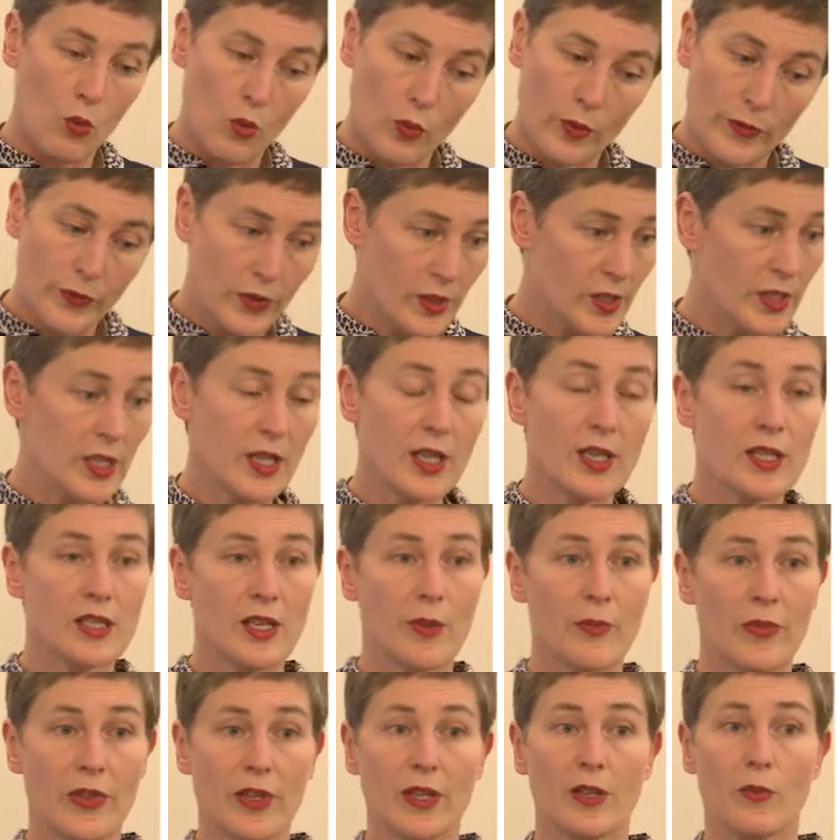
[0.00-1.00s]
if you're seeing
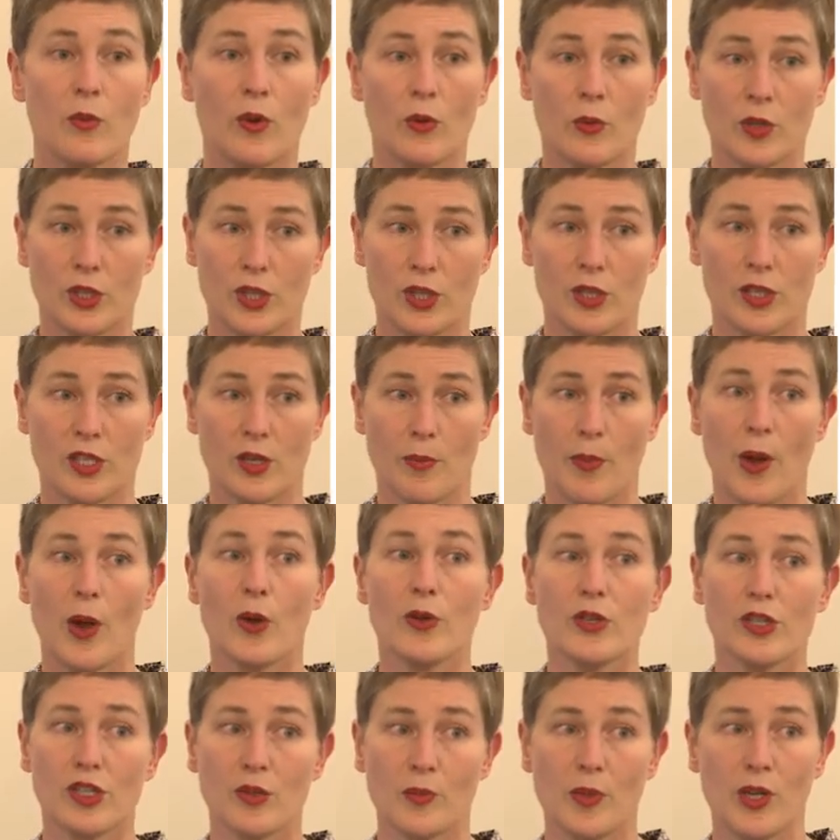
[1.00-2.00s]
something which is
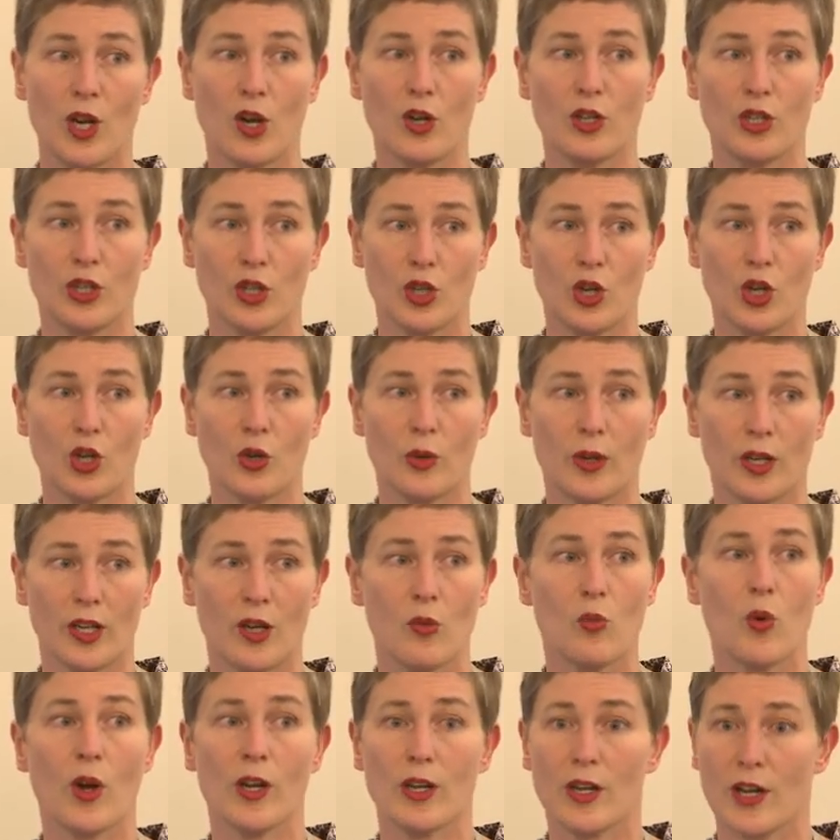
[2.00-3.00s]
supposed to be only occurring
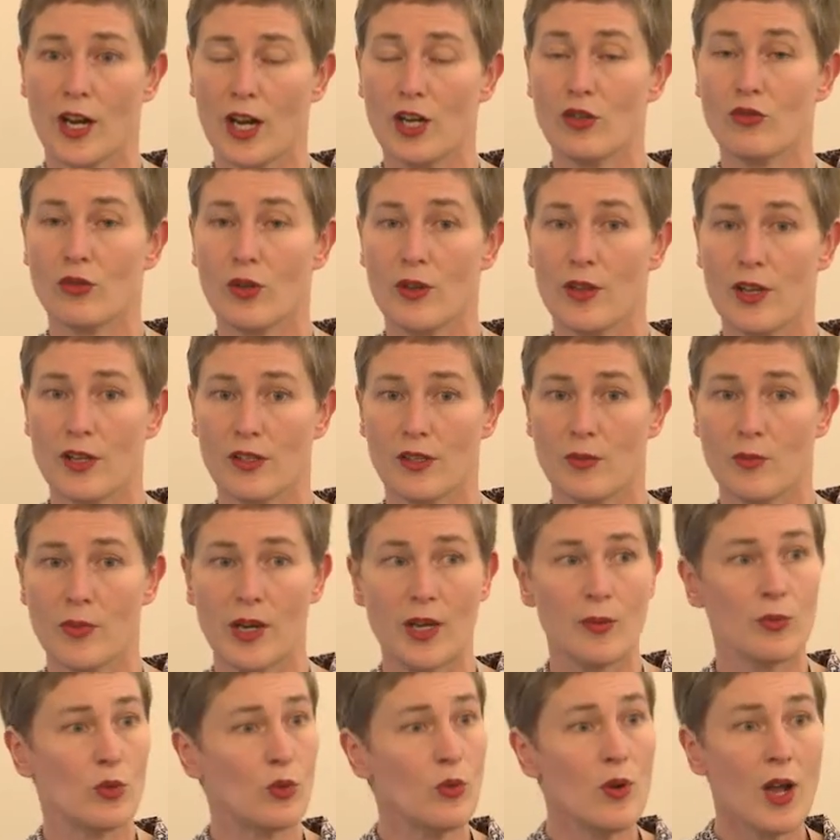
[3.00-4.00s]
in 1 in 100,000
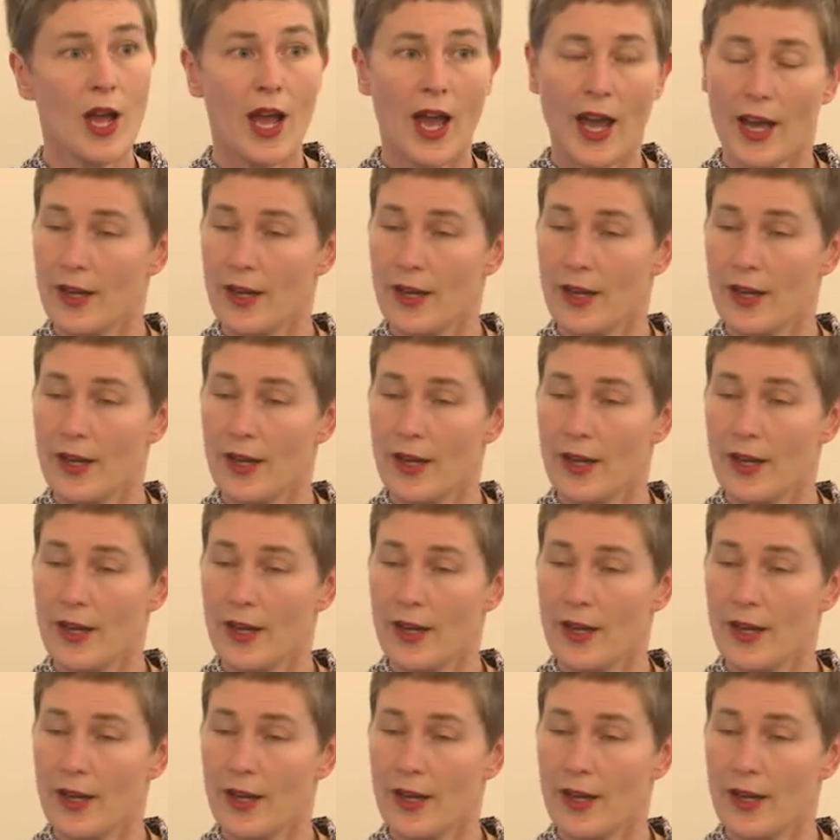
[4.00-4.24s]
people